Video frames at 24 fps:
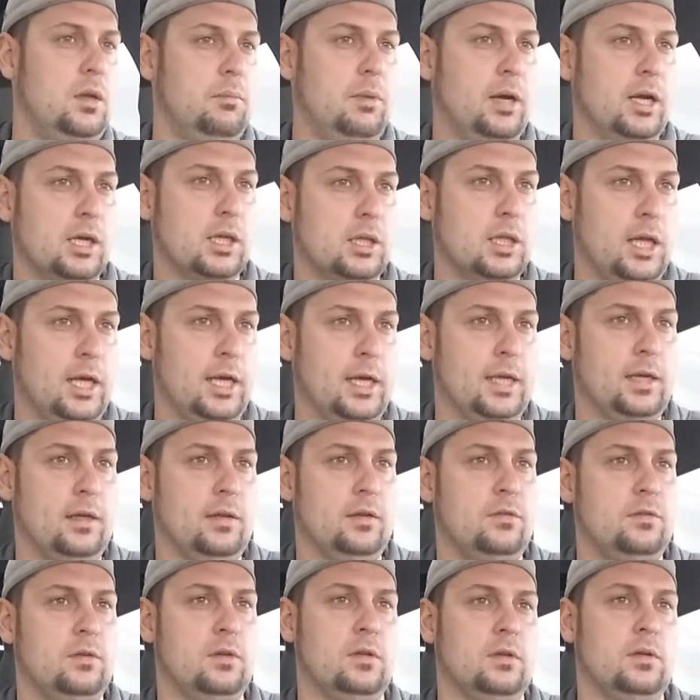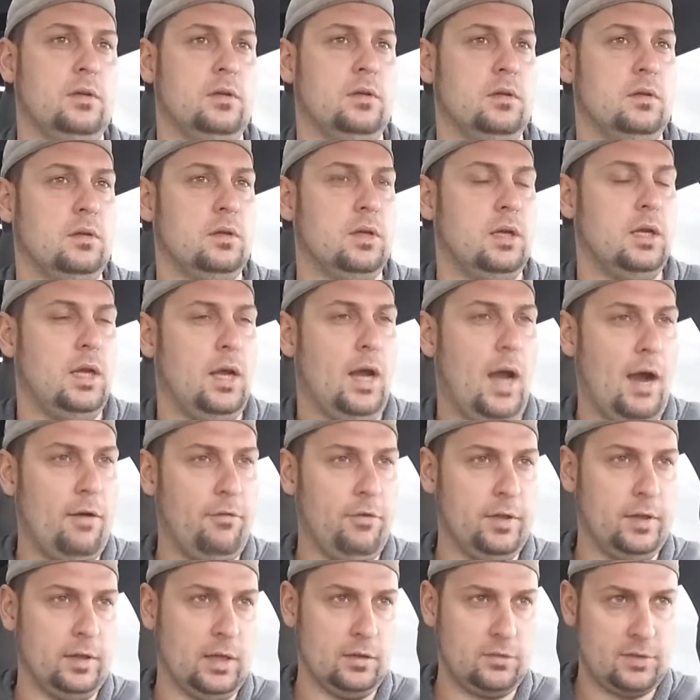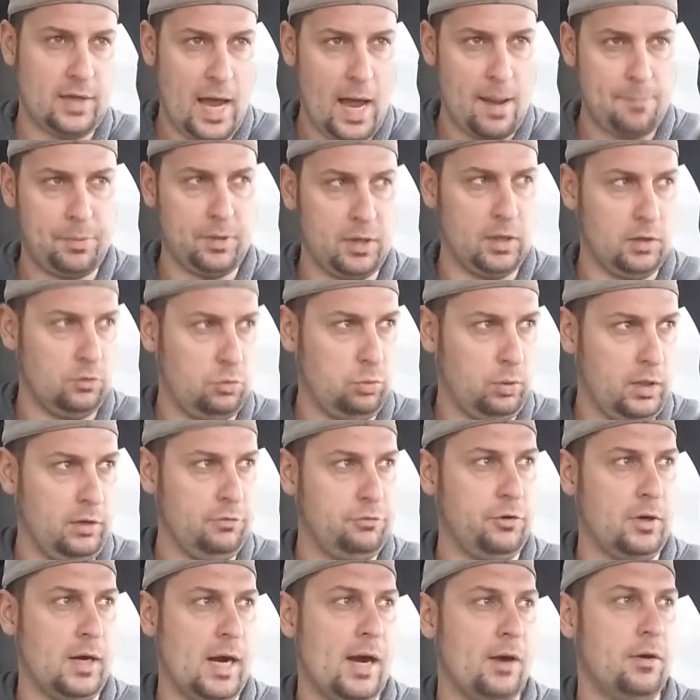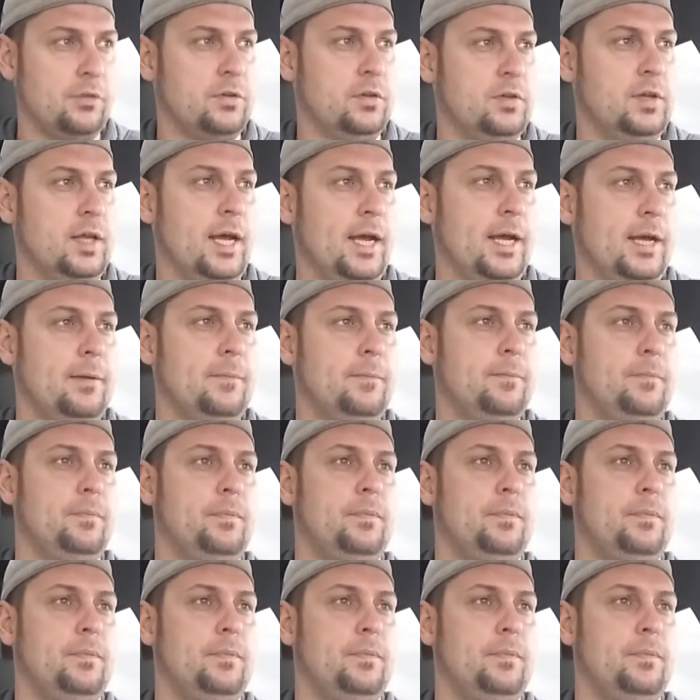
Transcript: my clients and everything that's happening 24 hours a day,